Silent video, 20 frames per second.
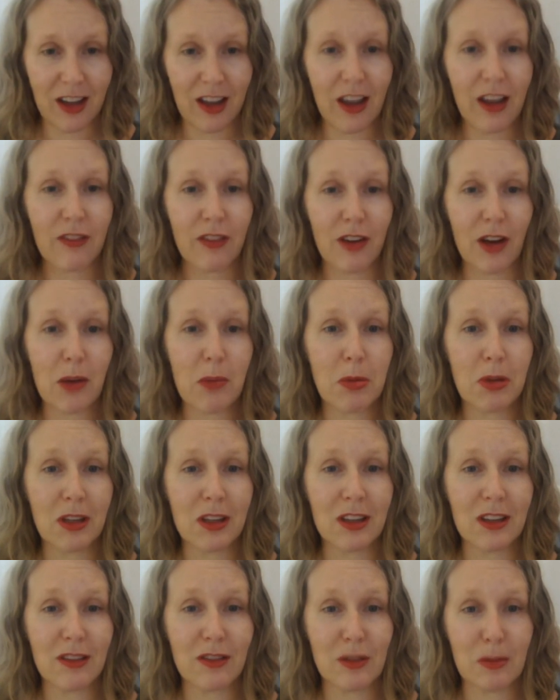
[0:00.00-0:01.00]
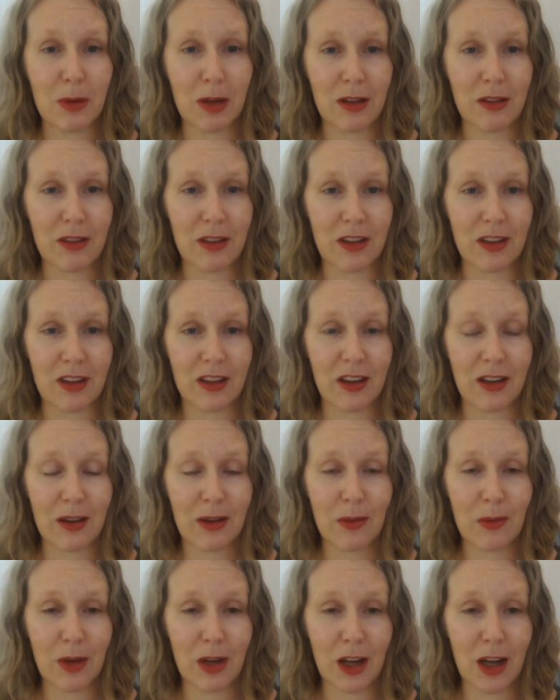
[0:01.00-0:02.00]
believed my
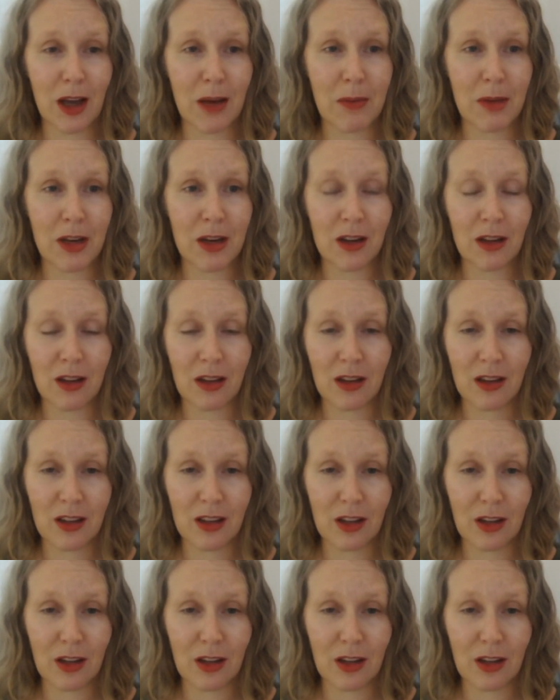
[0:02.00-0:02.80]
thinking when I'm in a